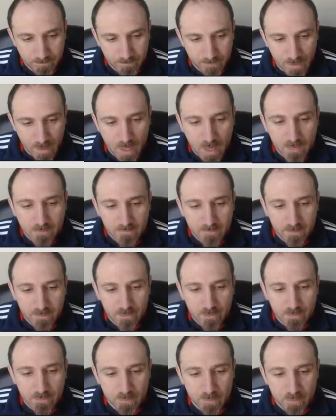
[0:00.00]
after
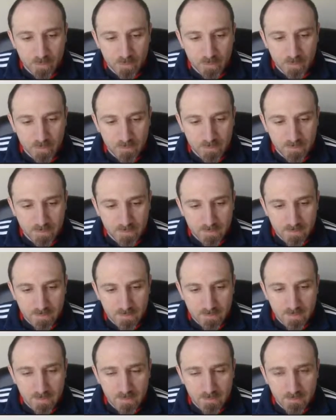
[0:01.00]
you block scissor
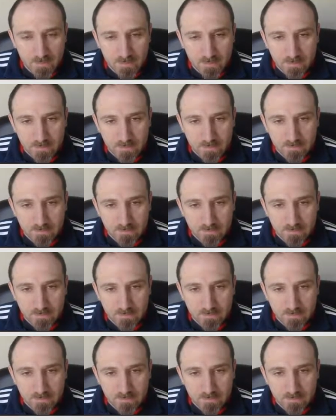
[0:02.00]
kicks